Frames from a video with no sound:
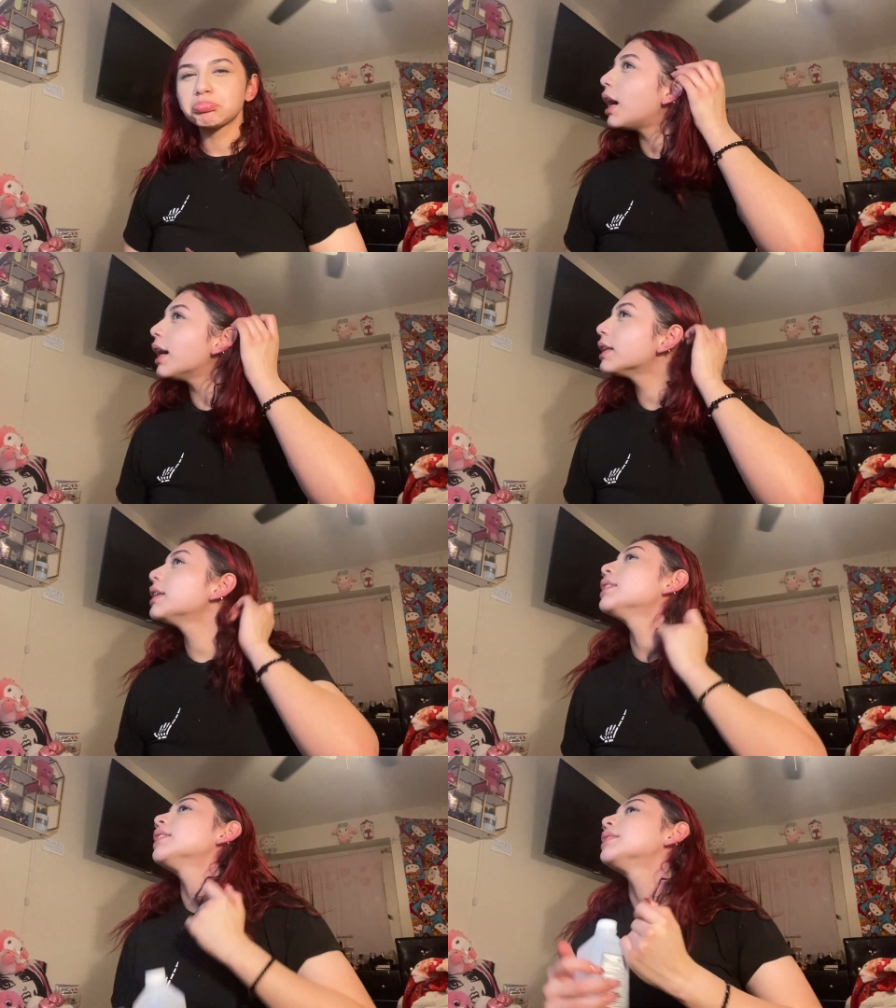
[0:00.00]
I
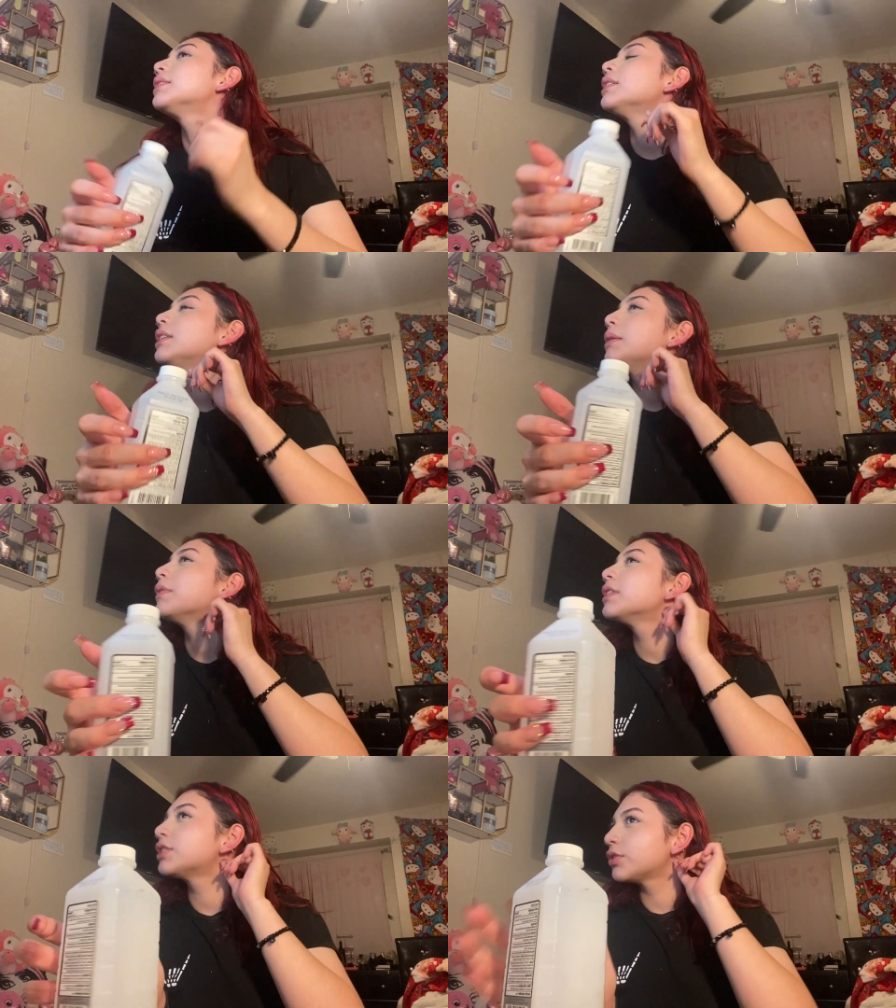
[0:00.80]
think that's the theme of
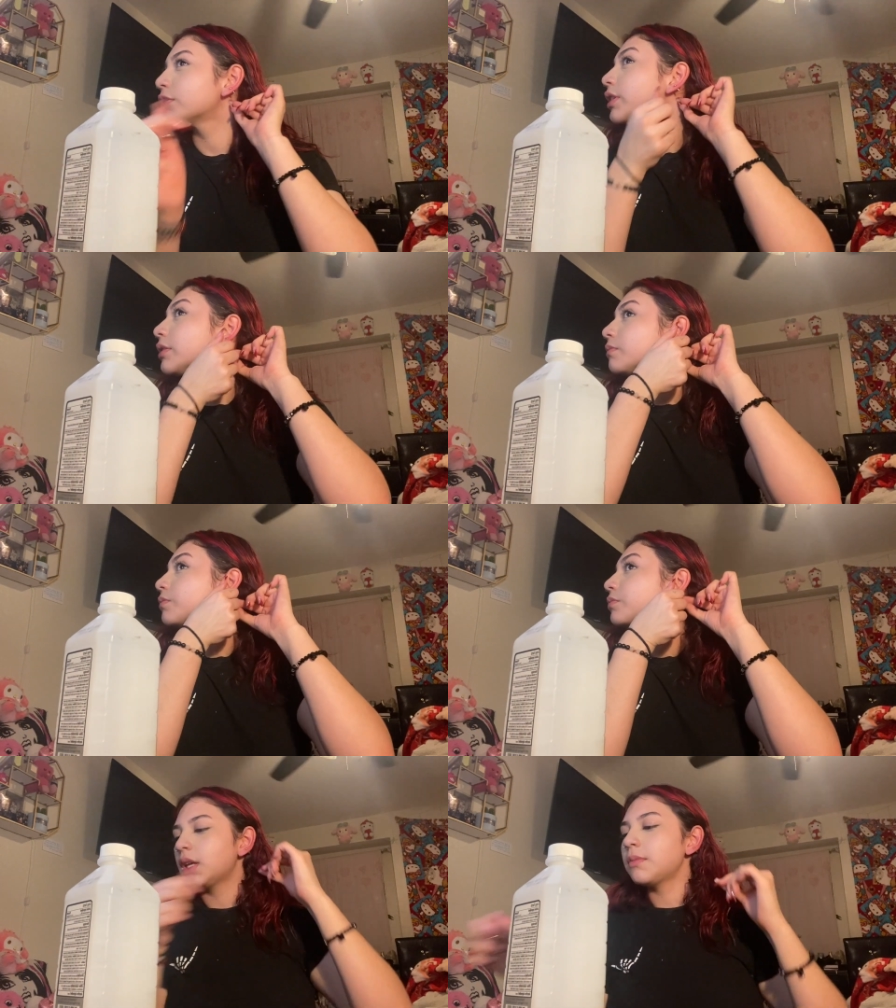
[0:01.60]
the story.
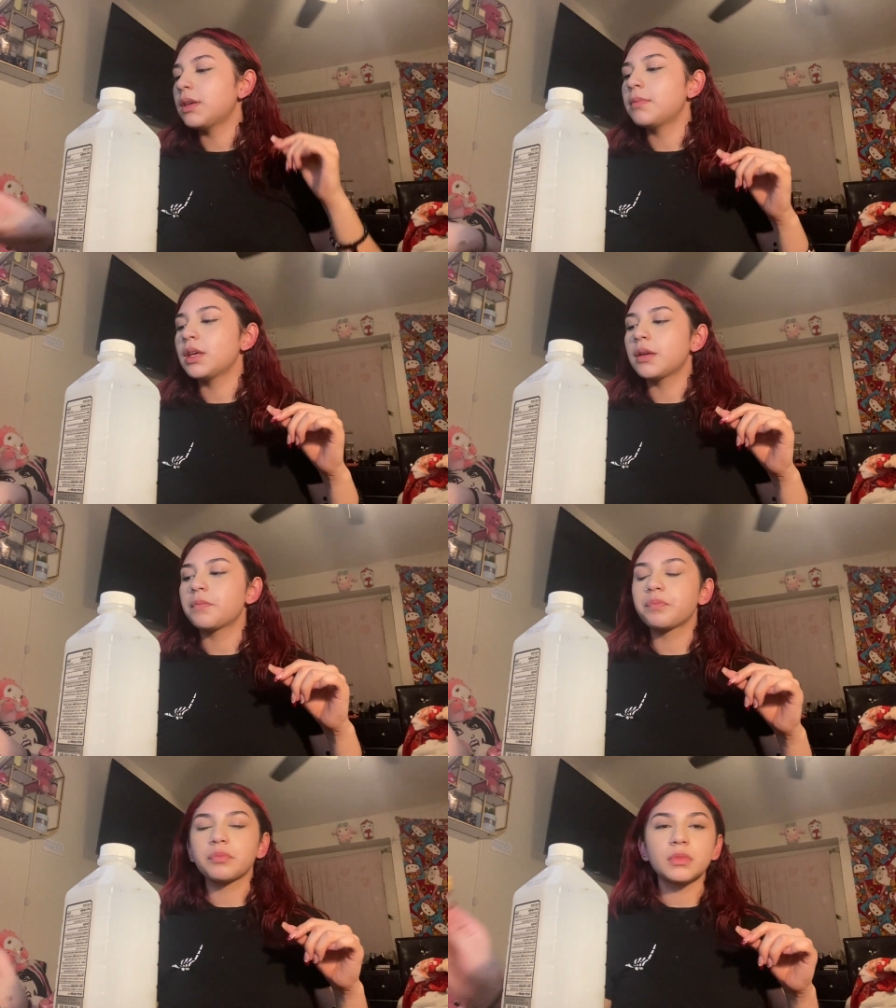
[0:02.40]
And maybe
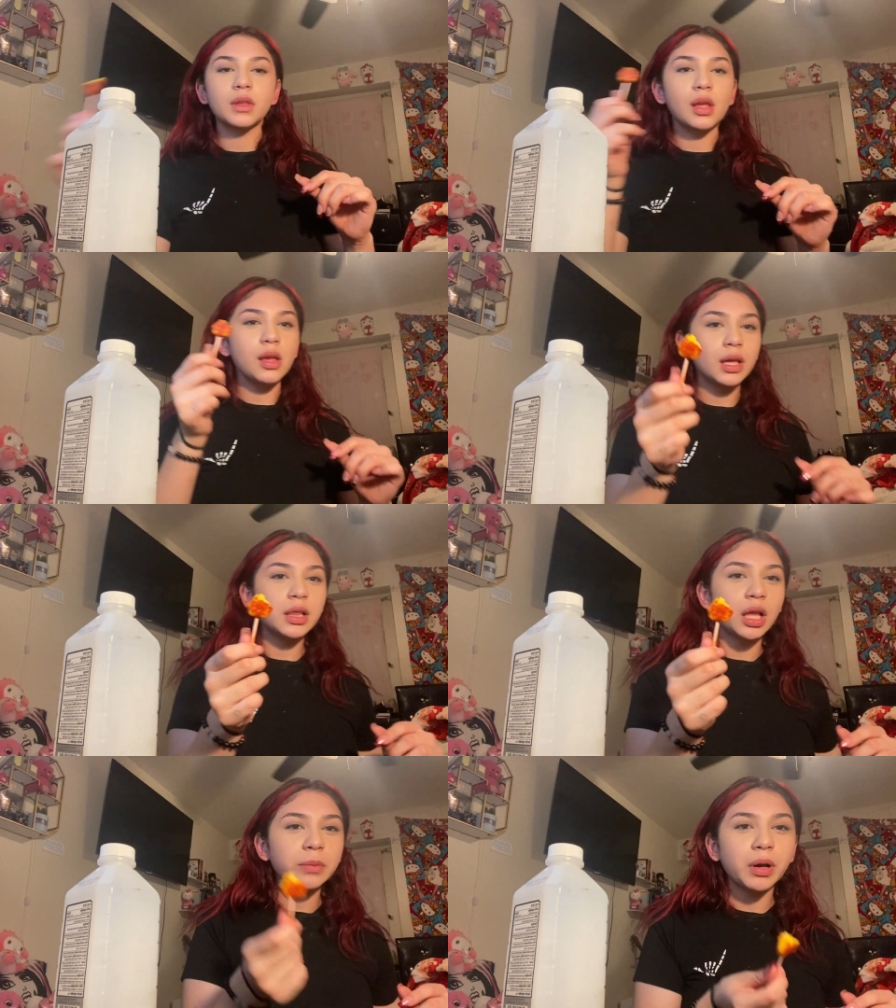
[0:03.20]
eat
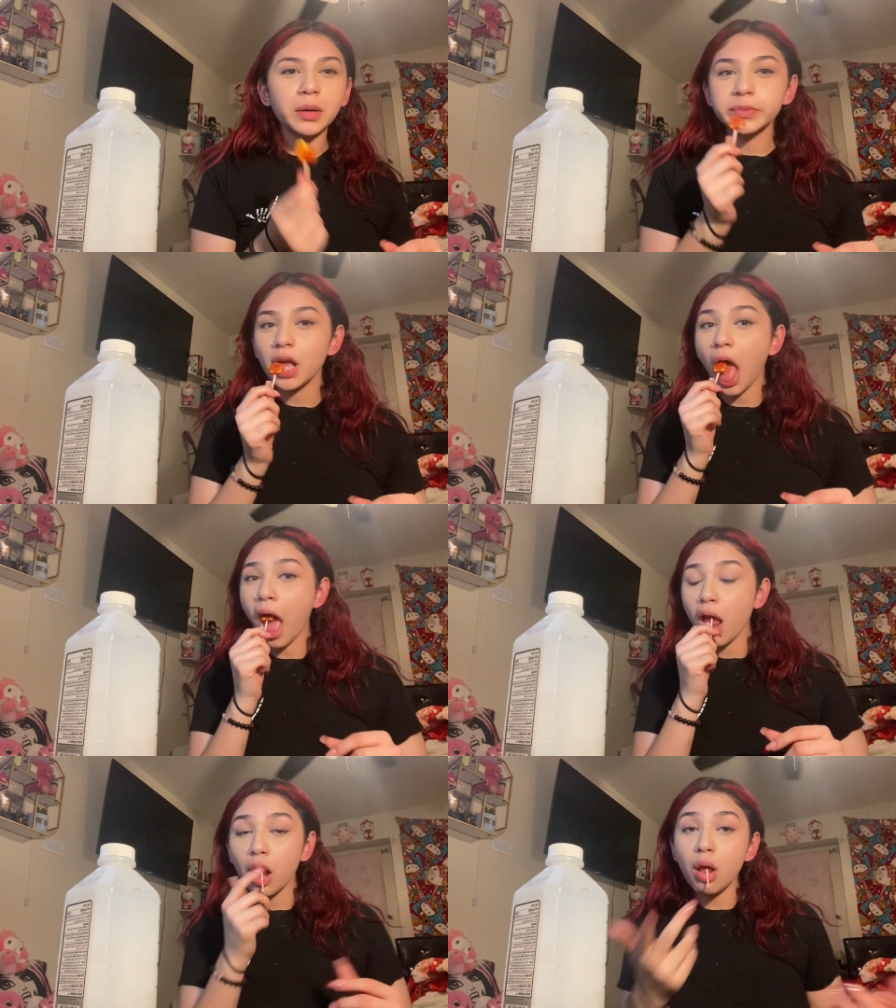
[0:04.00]
lollipops.
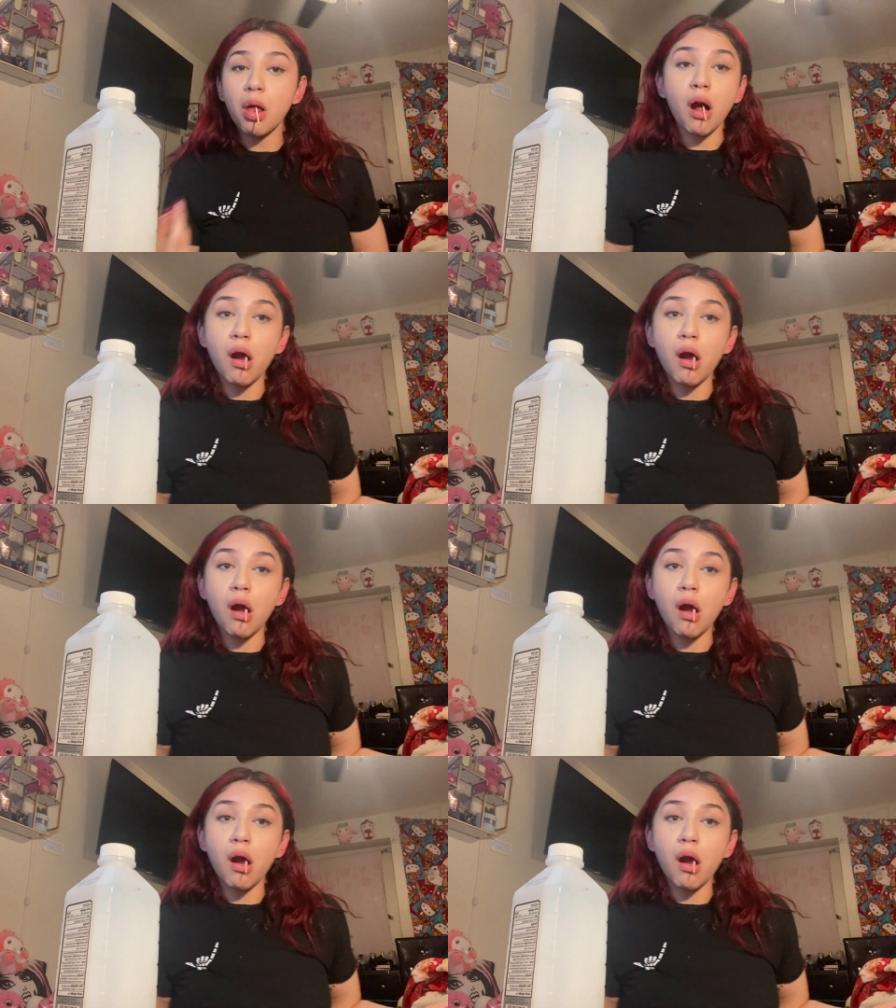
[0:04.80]
I